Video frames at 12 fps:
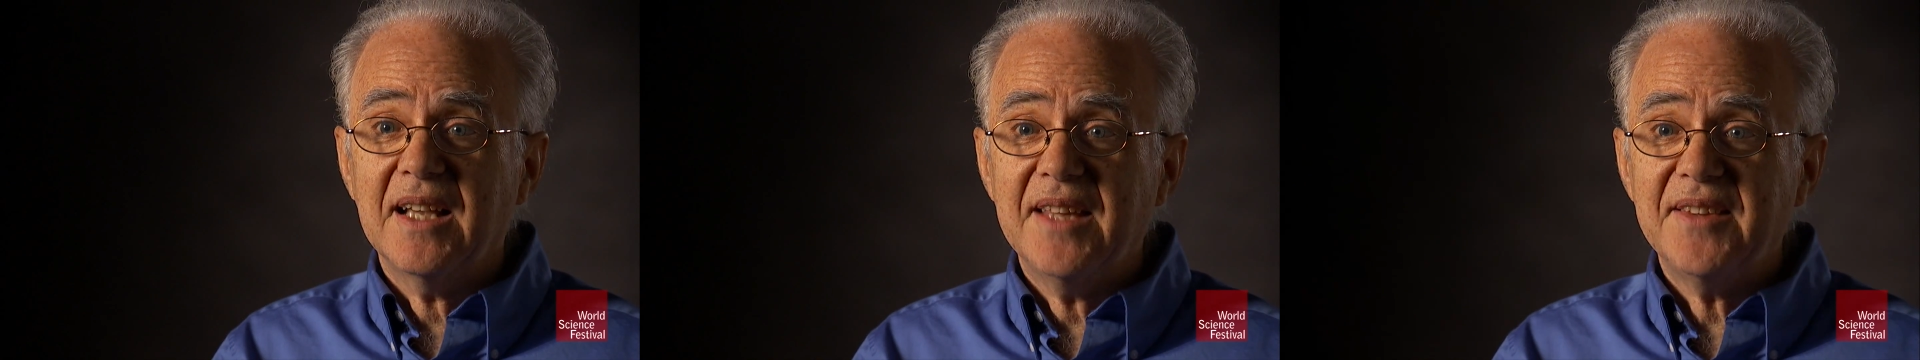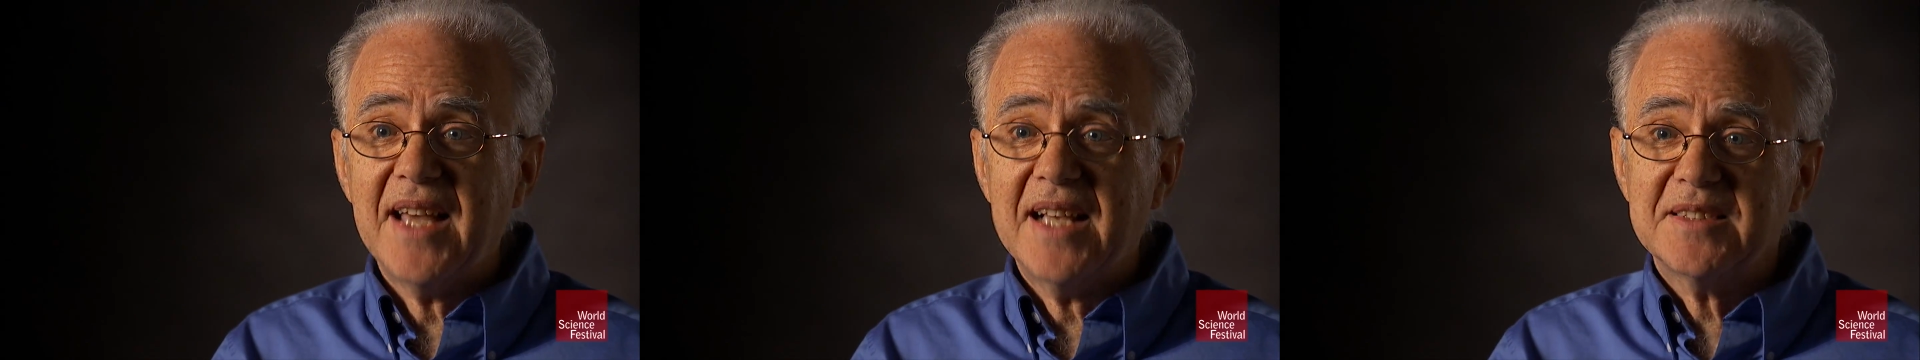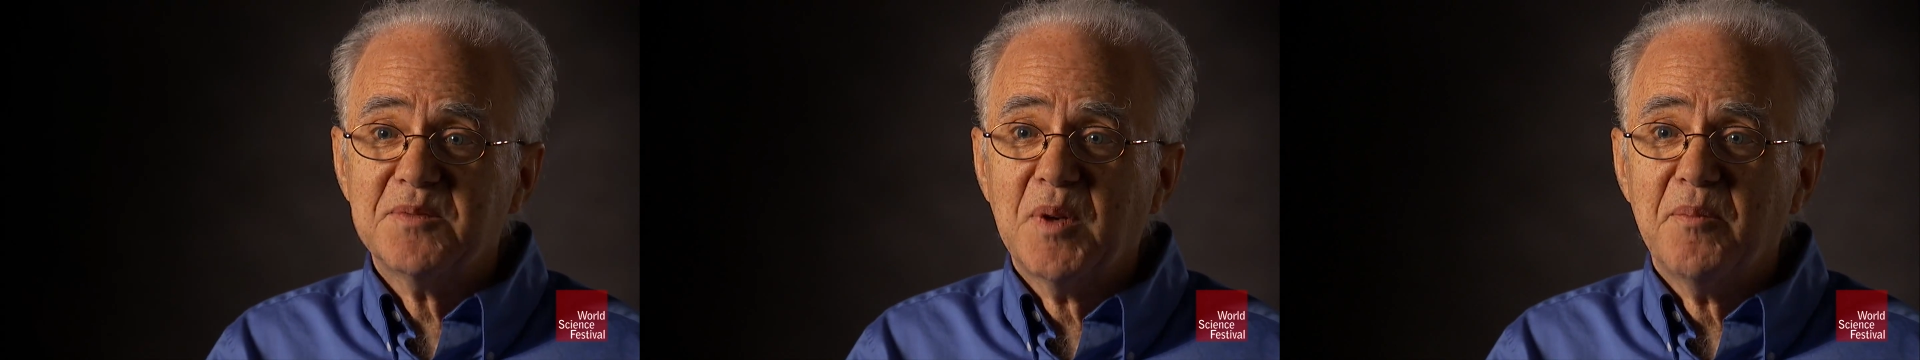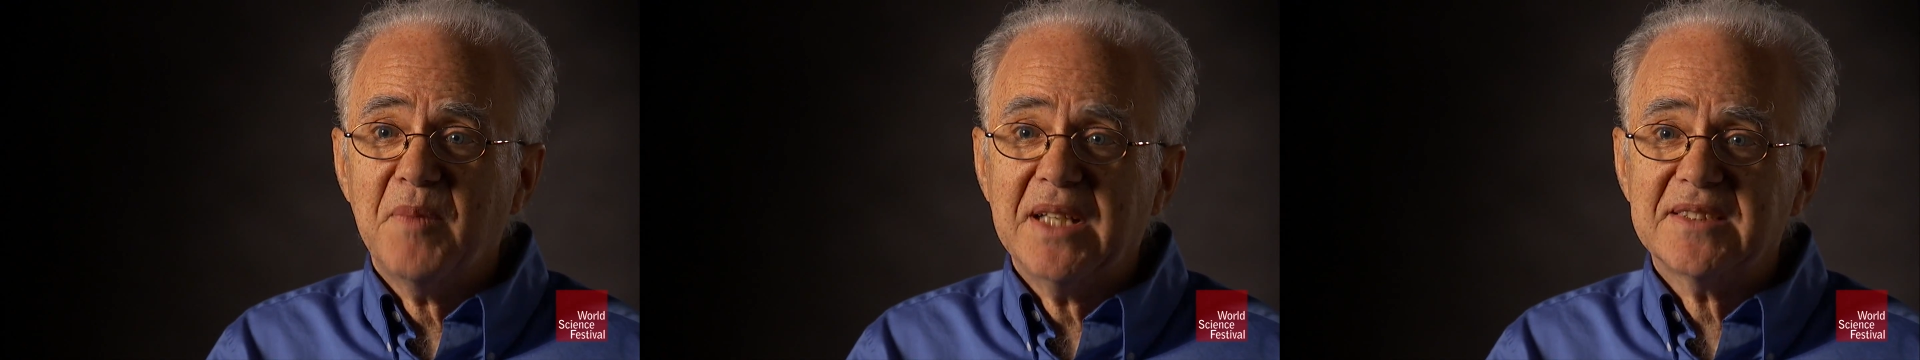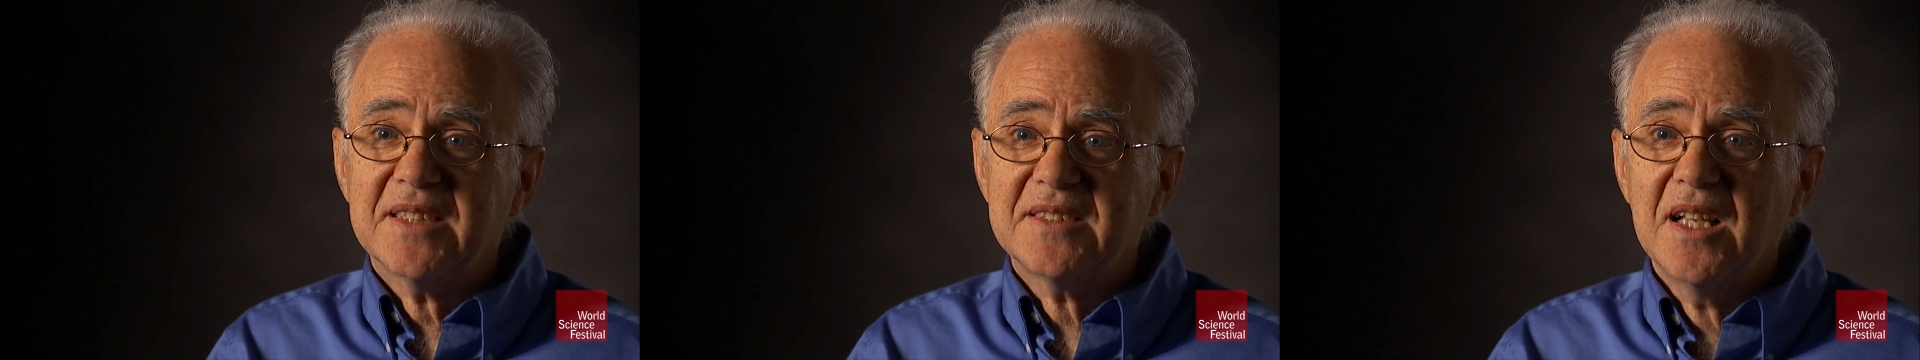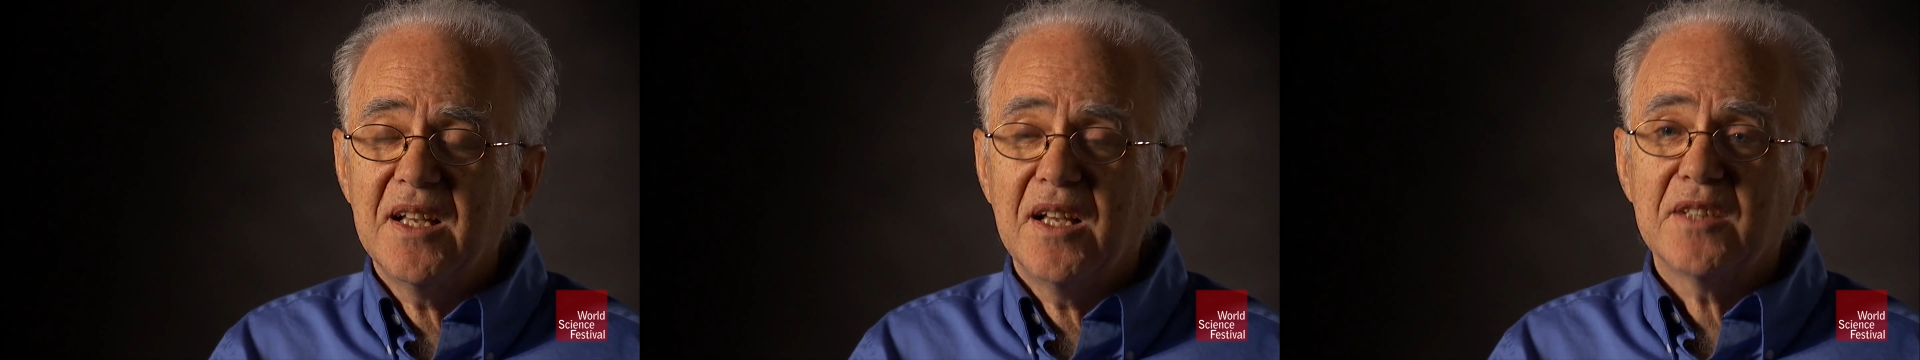and that's what makes us
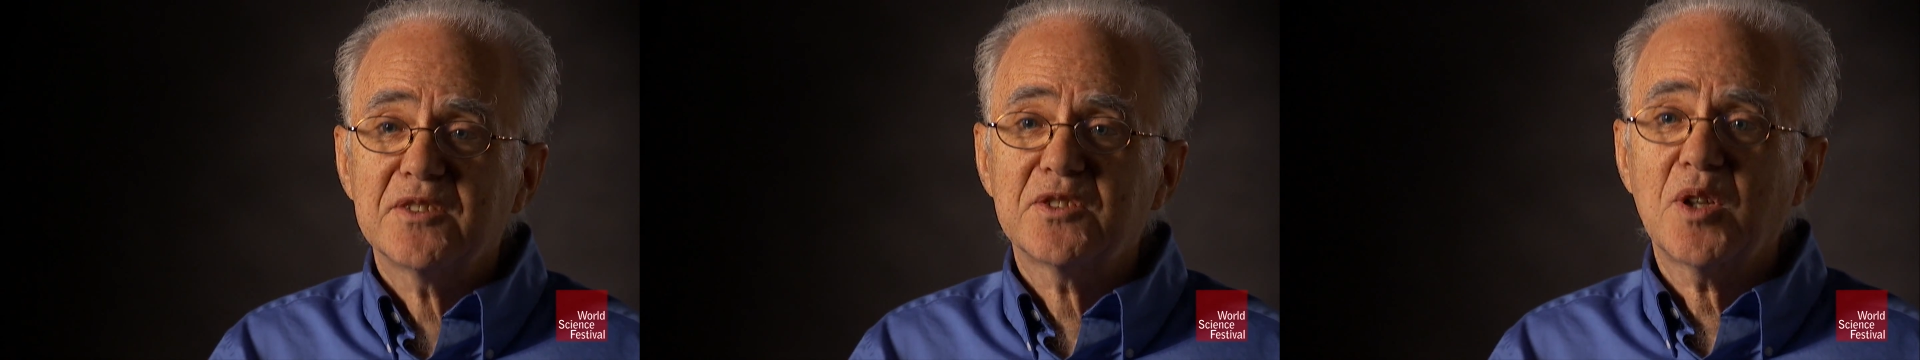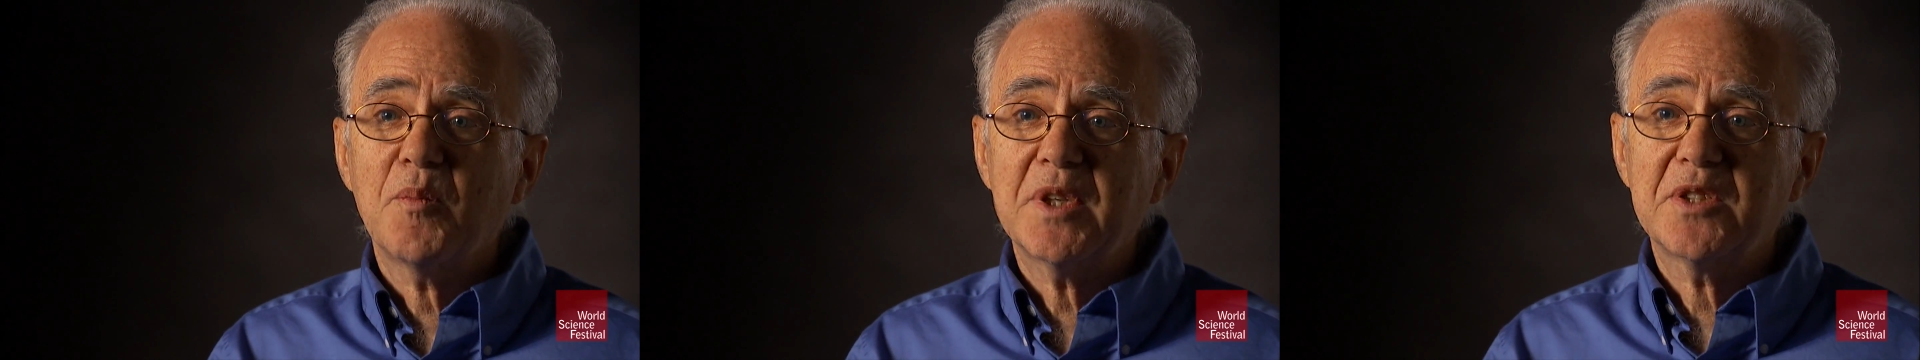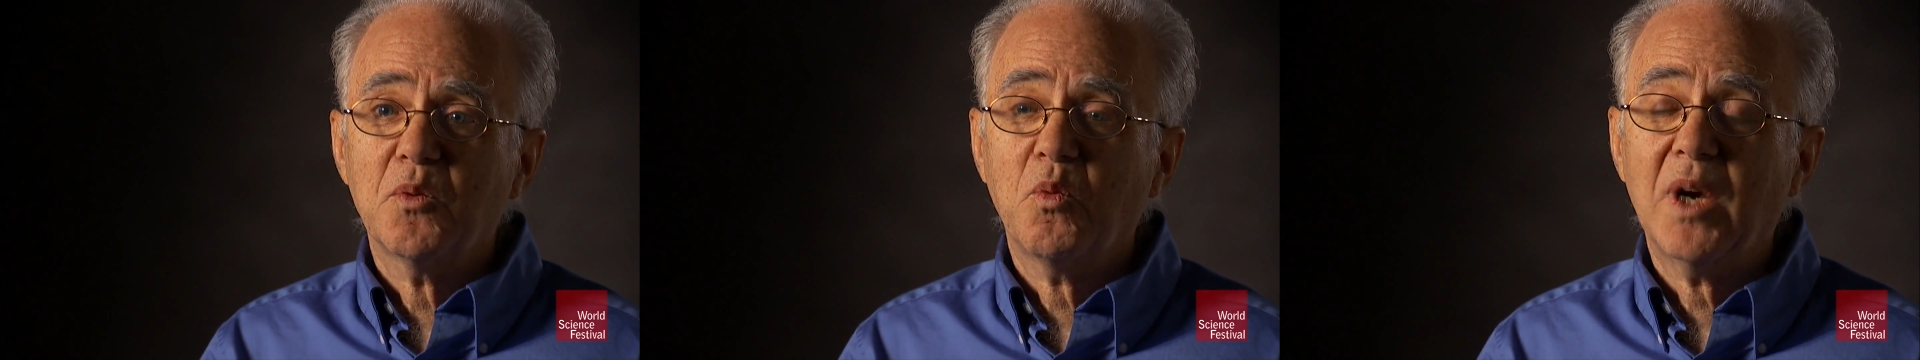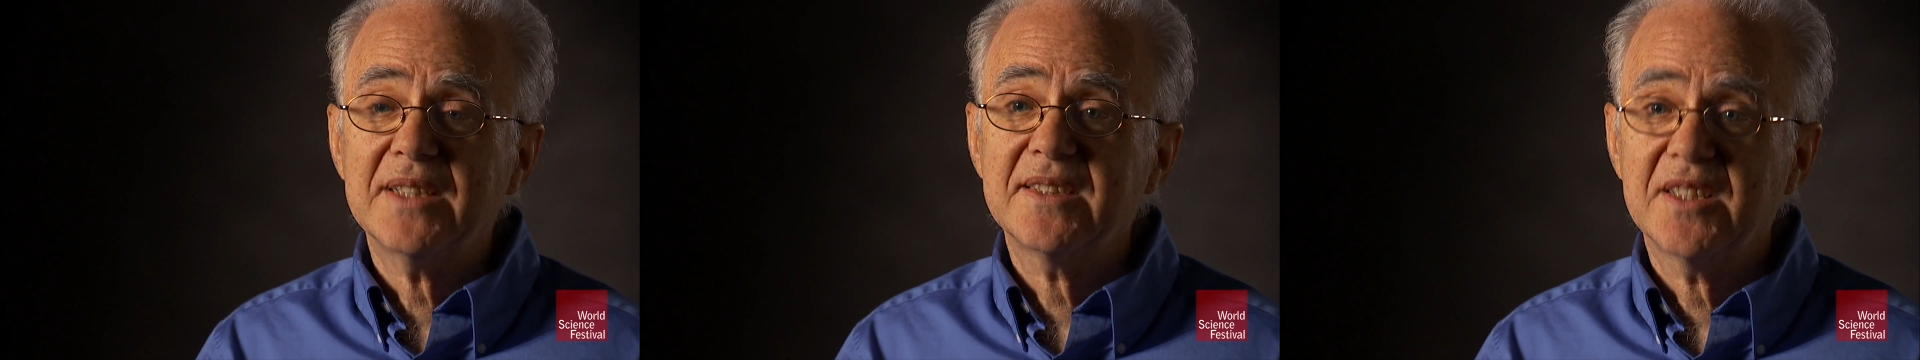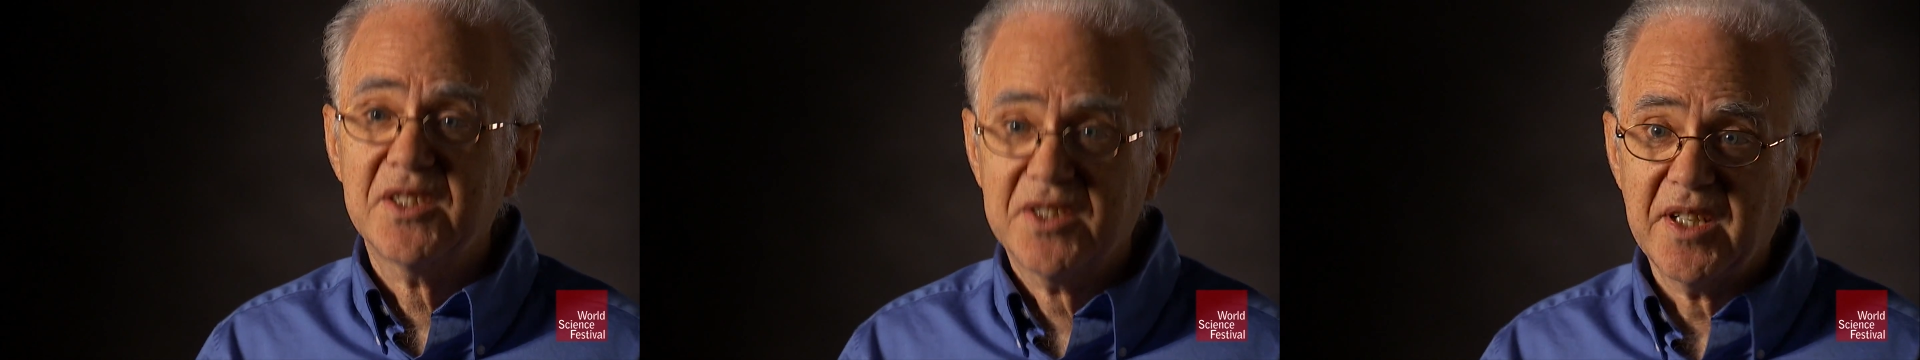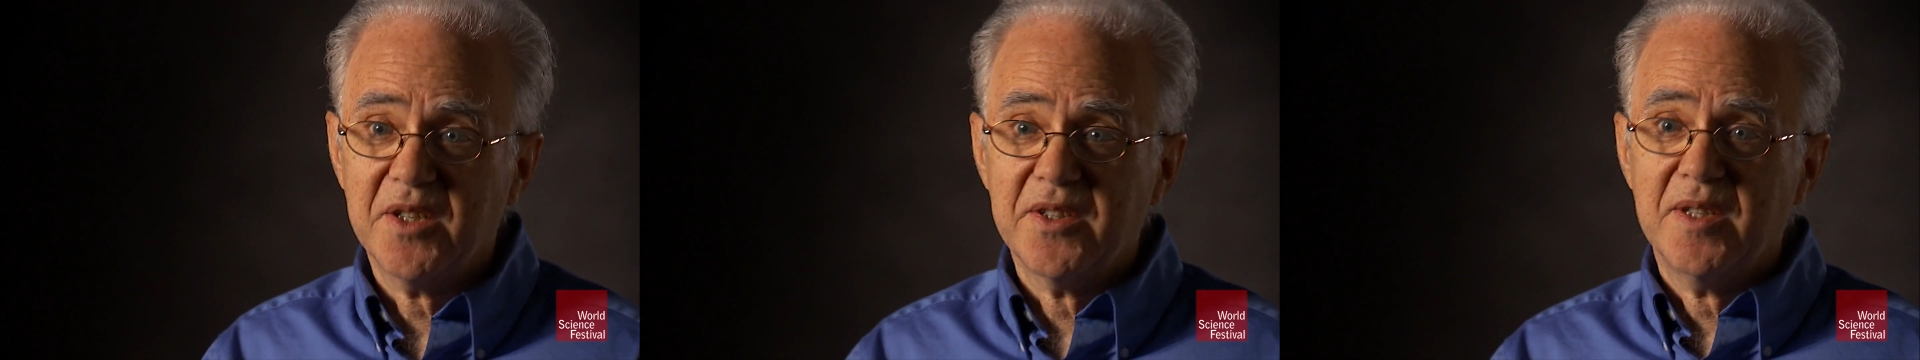so much want to
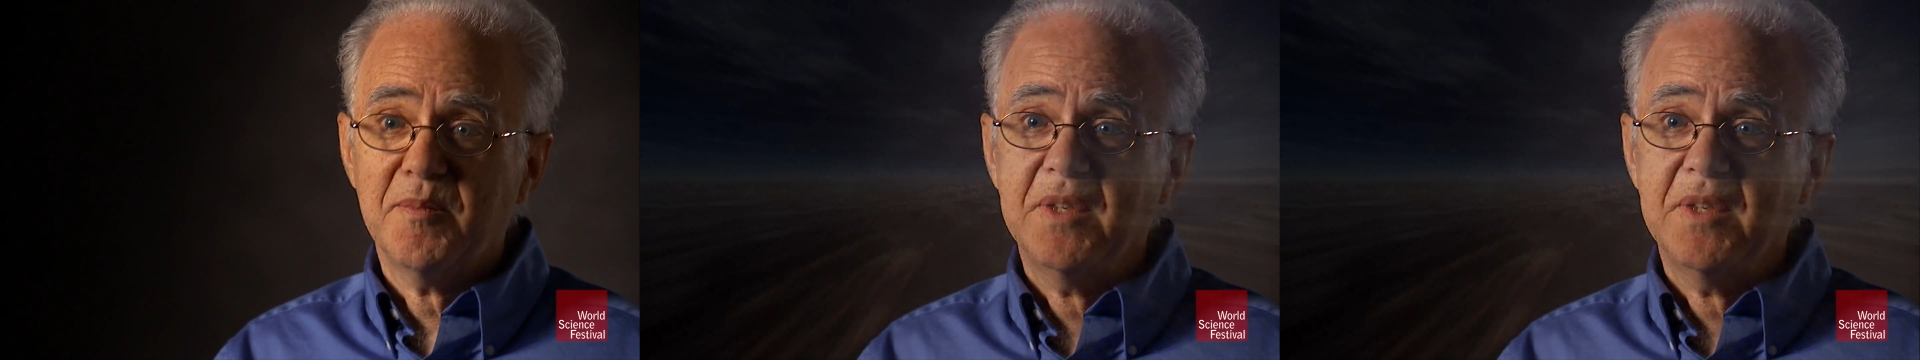share them.